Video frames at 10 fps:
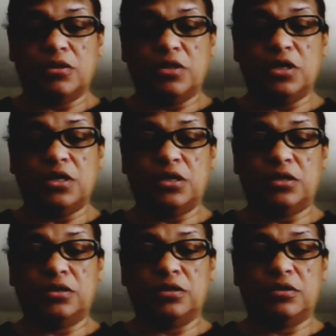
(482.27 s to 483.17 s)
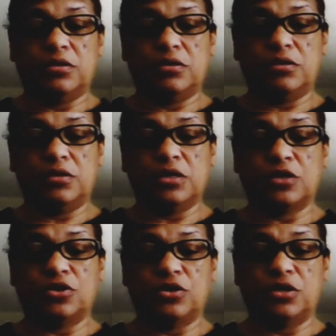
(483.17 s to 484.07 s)
Then
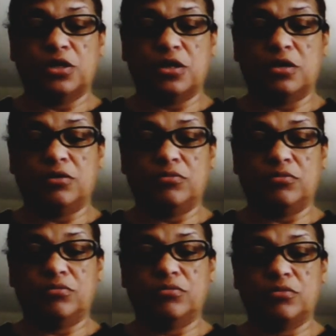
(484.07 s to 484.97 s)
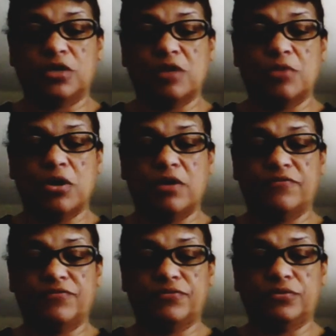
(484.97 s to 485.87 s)
it could come off,
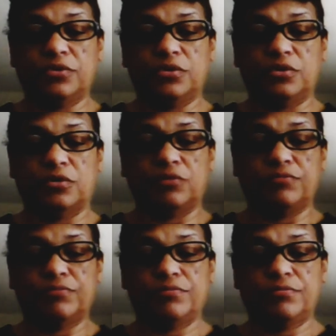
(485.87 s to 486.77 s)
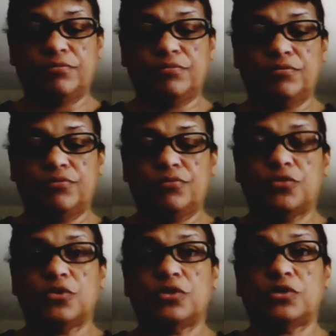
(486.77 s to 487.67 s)
you know.
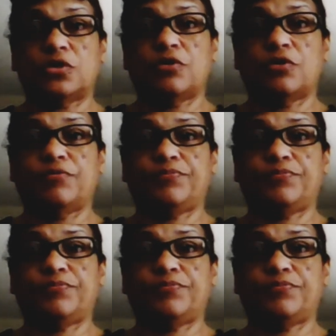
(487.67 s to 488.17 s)
So.